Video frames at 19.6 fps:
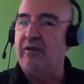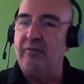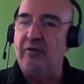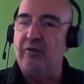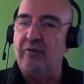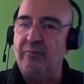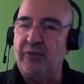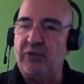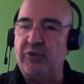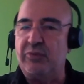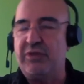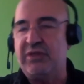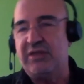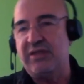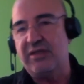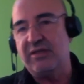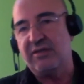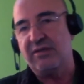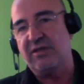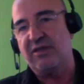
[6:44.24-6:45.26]
between
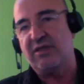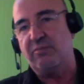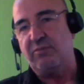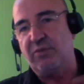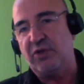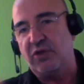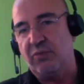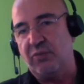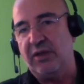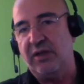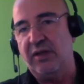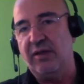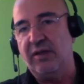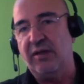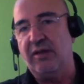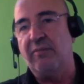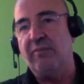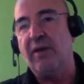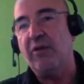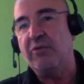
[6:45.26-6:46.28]
seasons, between
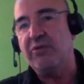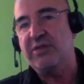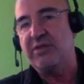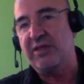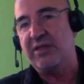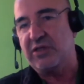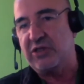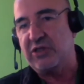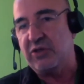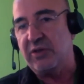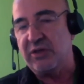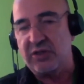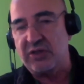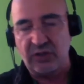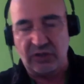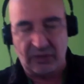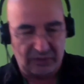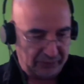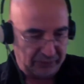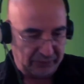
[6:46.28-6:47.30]
months, and so on and so
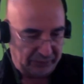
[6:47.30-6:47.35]
on.